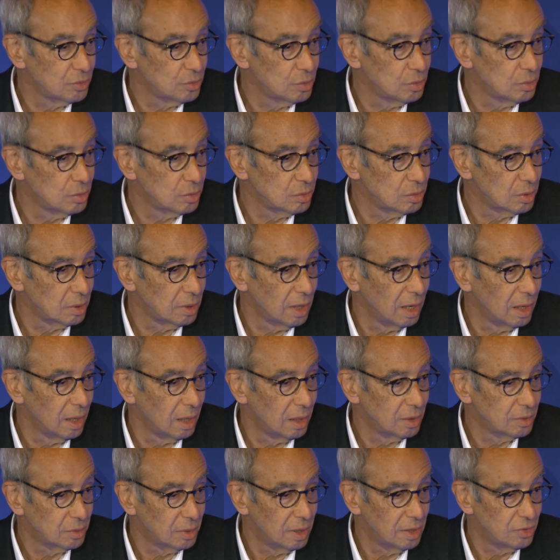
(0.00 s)
as Europe
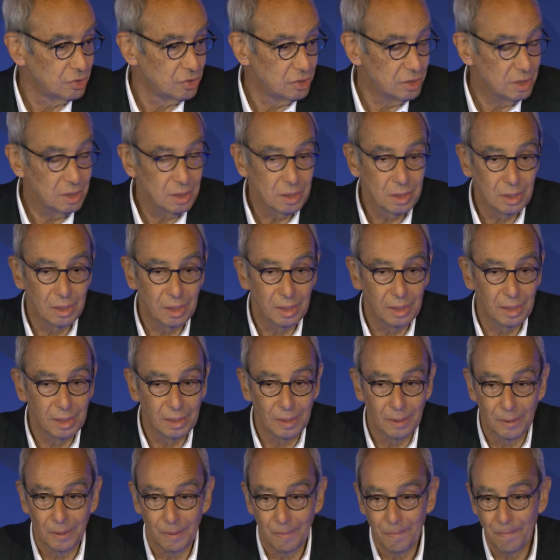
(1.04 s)
is lagging
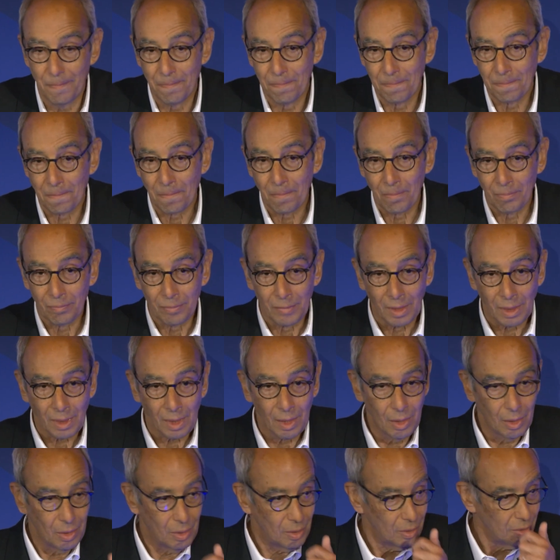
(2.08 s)

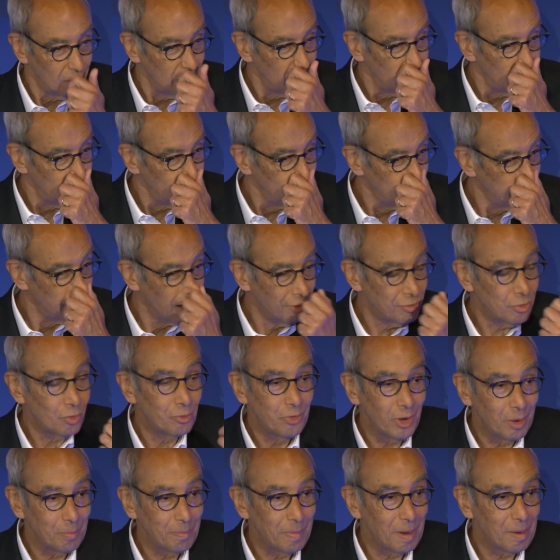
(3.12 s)
behind China,
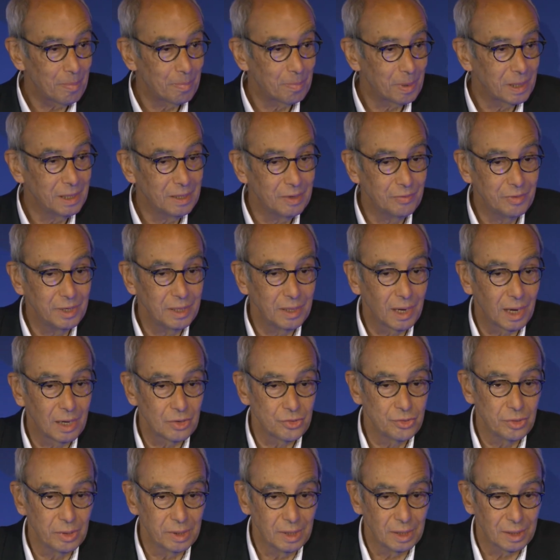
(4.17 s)
among other
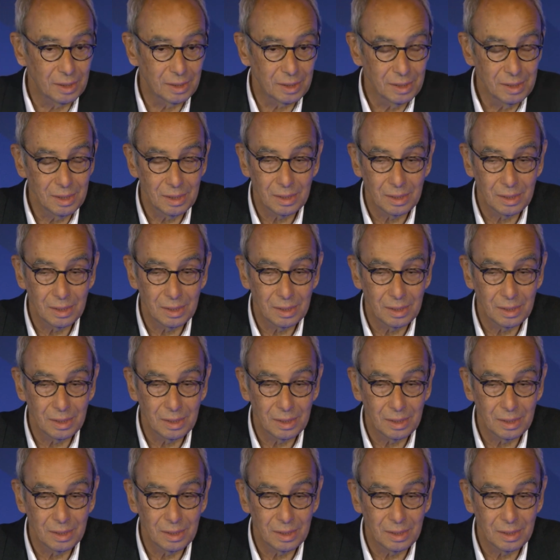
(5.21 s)
countries.